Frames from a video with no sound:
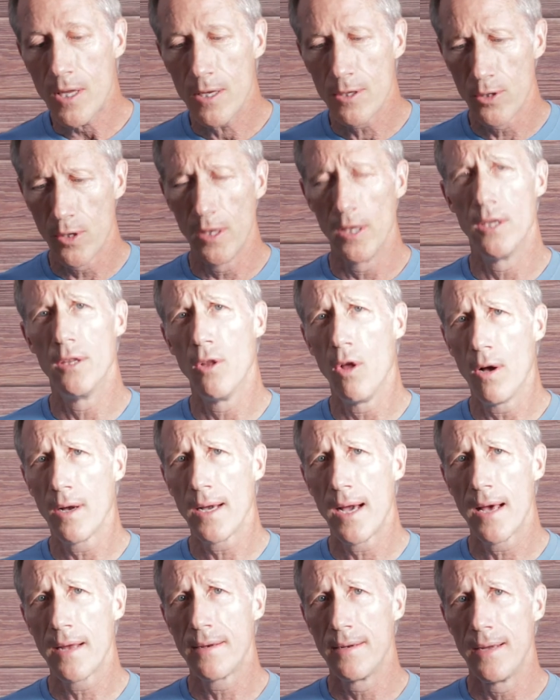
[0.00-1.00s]
So they
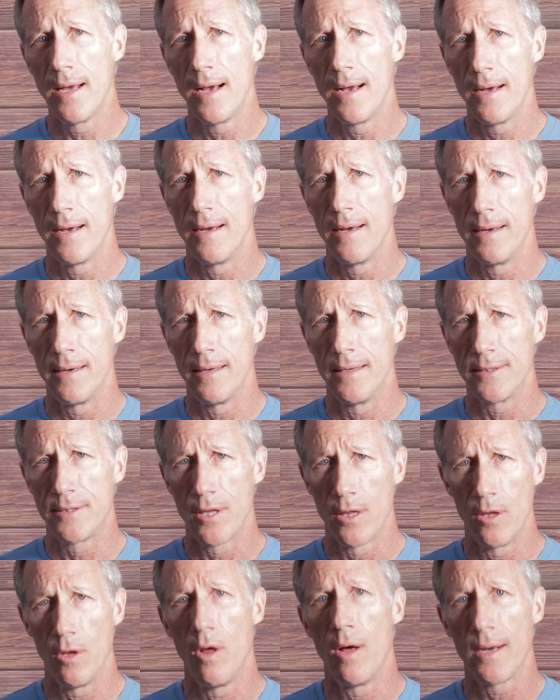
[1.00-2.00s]
log on uh, uh
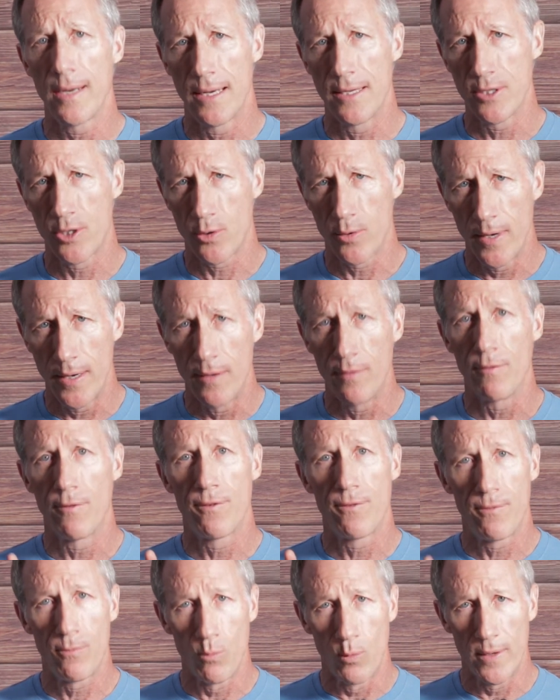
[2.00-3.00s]
to the log on screen
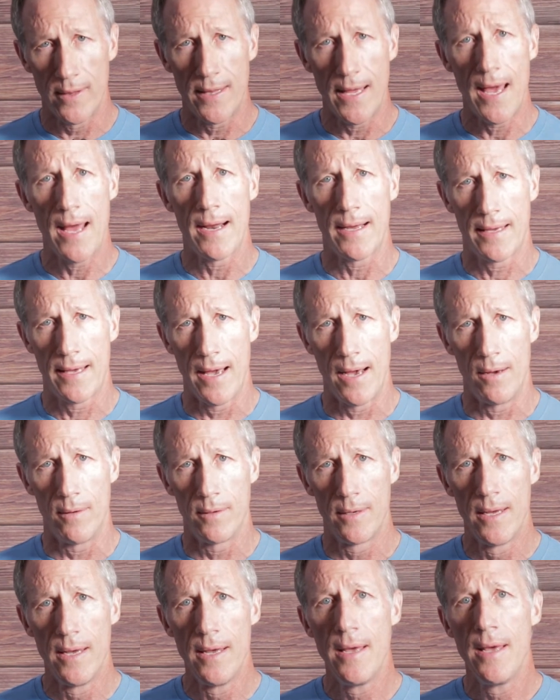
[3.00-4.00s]
with that account.